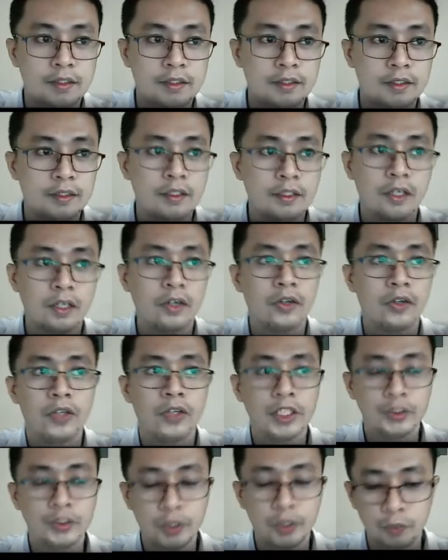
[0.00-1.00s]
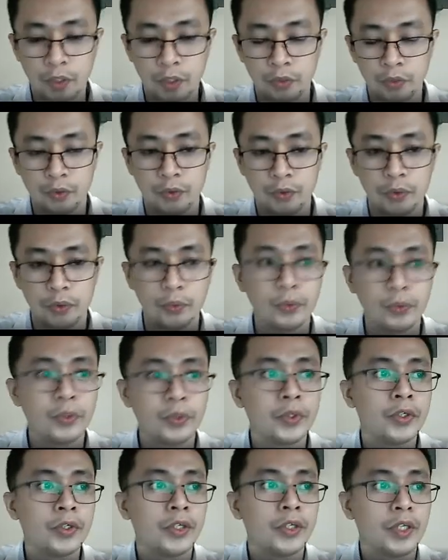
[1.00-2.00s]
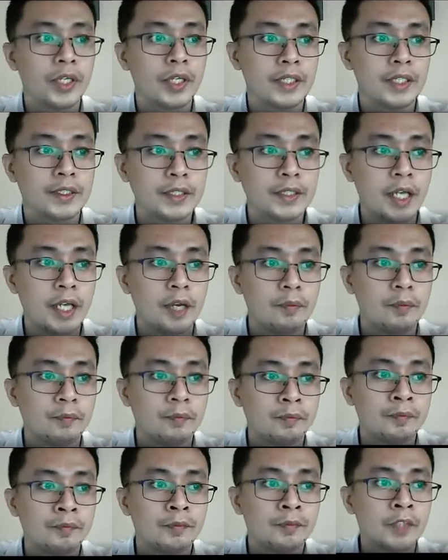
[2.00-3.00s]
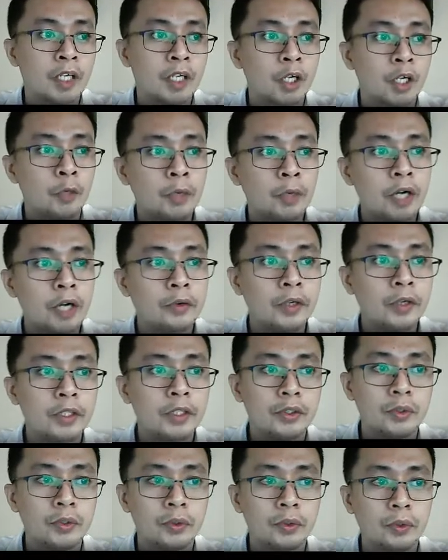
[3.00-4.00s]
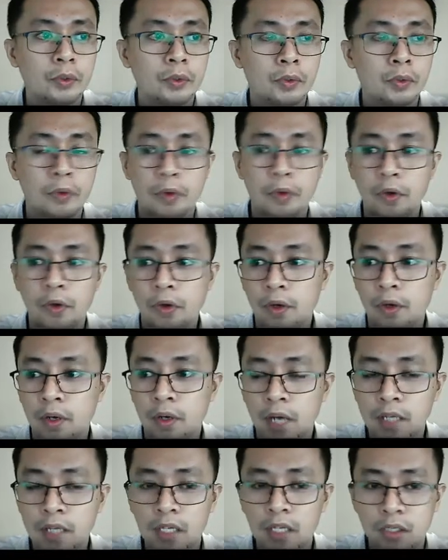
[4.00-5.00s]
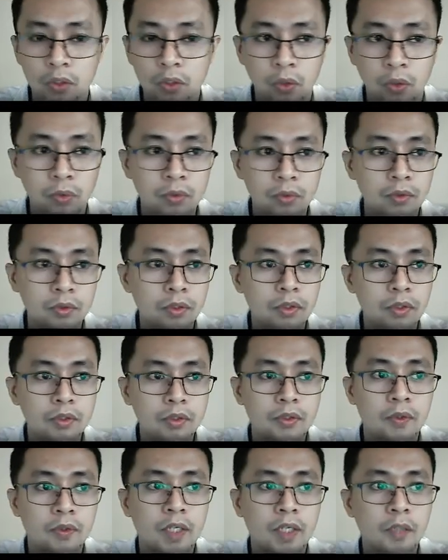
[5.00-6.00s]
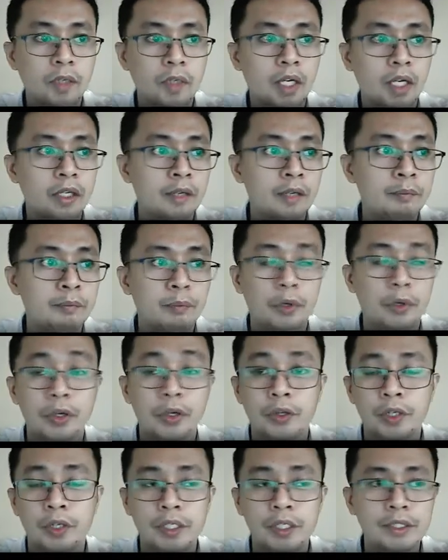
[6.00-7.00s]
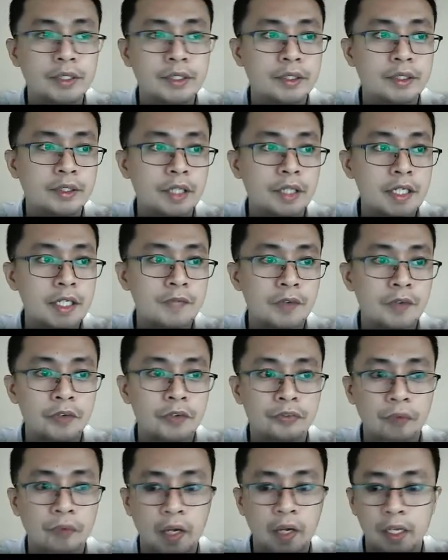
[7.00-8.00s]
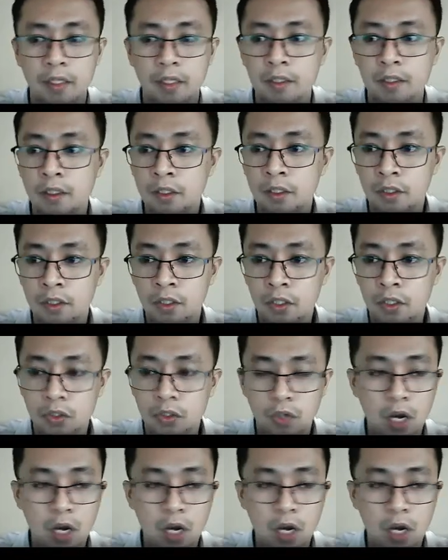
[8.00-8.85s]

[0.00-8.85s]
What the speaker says: So that's what we're going to do this time. We are going to write a code so that we can import this CSV file to